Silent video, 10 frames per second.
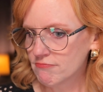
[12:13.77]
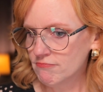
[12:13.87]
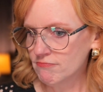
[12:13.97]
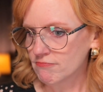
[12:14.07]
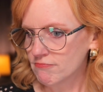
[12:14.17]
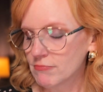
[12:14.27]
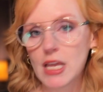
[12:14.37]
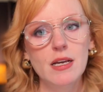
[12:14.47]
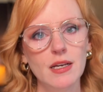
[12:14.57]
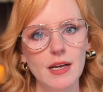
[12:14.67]

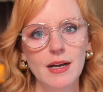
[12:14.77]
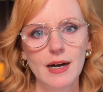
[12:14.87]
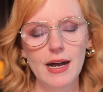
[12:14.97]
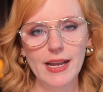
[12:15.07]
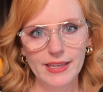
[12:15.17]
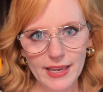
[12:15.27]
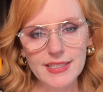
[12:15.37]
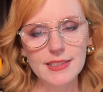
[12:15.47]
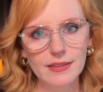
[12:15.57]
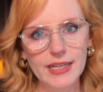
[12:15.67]
I
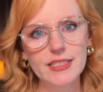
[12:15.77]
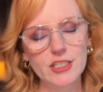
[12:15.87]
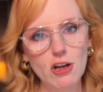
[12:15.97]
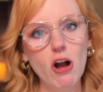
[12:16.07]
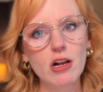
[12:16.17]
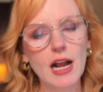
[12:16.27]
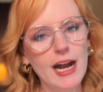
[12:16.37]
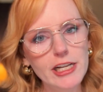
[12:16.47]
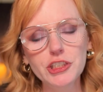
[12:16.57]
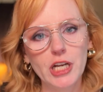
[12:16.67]
guess let's talk
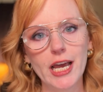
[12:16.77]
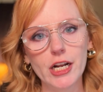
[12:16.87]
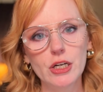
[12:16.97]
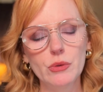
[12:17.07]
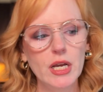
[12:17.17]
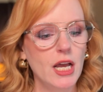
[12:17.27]
eyeshadow.